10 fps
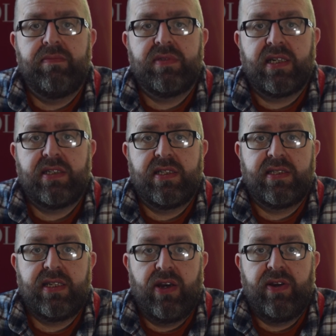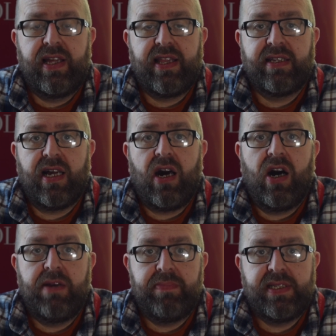such as things like
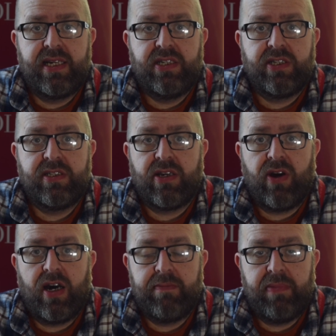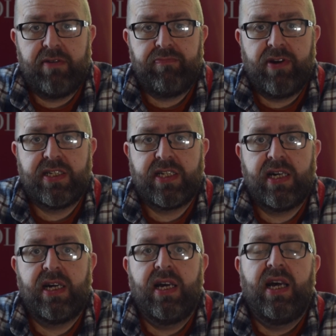hypertension, so high blood
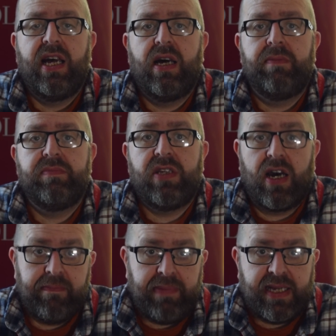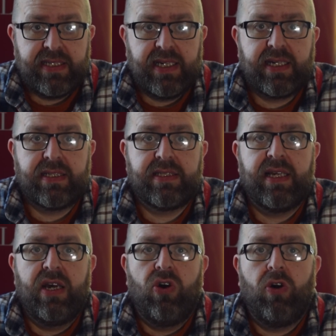pressure, diabetics,
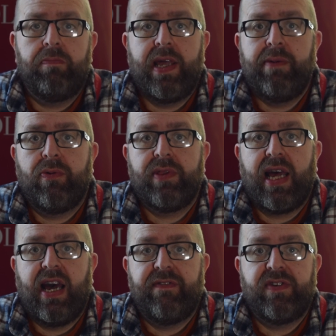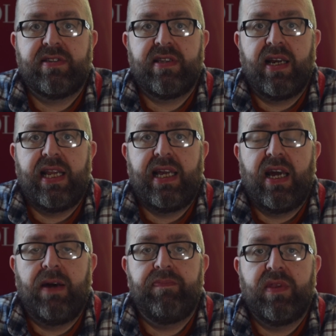or people that have a slightly
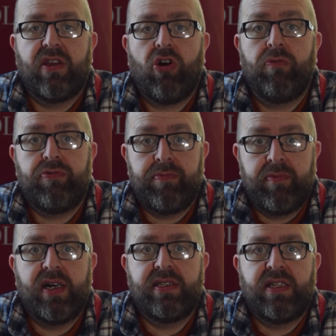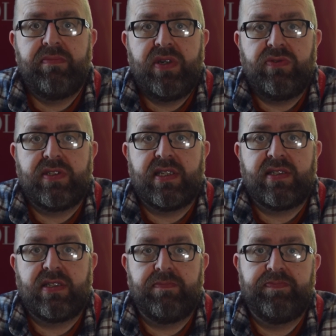compromised immune
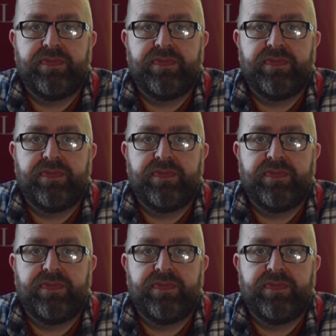system.